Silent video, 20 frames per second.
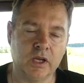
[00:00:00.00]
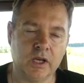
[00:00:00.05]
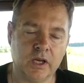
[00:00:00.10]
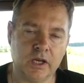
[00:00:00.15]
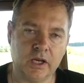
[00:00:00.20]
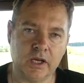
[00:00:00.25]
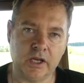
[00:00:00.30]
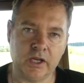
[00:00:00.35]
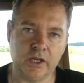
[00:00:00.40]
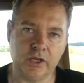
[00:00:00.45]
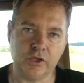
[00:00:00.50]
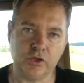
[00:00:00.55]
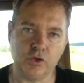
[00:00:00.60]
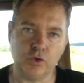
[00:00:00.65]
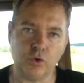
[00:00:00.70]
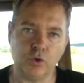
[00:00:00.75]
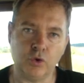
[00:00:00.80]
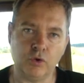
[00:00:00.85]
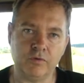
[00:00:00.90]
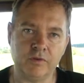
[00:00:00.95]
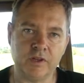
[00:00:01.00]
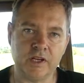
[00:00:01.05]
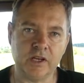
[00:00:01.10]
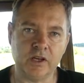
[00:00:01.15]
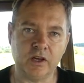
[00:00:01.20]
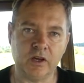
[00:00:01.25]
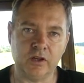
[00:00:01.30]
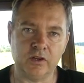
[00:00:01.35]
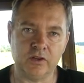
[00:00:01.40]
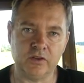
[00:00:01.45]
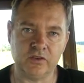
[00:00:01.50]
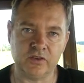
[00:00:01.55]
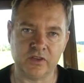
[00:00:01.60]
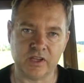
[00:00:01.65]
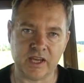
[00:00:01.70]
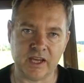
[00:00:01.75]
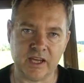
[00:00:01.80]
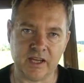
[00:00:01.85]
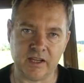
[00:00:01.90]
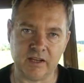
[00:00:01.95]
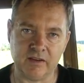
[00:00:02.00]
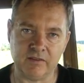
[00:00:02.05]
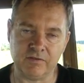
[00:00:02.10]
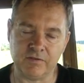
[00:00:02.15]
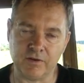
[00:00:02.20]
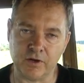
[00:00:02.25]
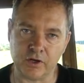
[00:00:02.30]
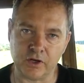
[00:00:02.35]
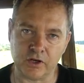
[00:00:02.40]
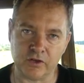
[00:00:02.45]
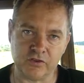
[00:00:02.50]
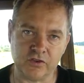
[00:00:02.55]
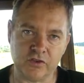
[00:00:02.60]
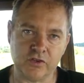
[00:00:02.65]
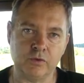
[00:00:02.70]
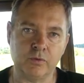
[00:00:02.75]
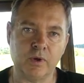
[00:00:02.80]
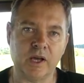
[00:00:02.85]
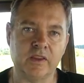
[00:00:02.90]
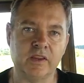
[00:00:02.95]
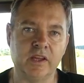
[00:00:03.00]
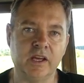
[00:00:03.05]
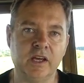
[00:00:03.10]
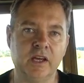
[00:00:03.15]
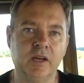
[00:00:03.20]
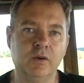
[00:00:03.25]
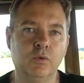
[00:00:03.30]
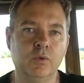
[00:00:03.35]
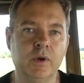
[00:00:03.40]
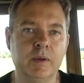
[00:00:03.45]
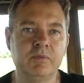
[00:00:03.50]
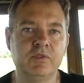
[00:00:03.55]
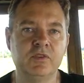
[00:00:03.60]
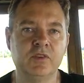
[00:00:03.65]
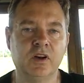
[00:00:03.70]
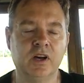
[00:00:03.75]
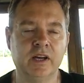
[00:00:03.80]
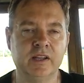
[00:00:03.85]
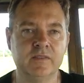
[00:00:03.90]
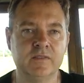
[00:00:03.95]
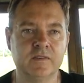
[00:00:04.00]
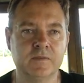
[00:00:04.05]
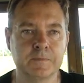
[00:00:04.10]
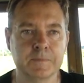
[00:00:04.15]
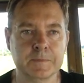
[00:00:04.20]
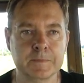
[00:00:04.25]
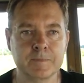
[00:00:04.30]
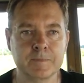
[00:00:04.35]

your videos and photos to other websites.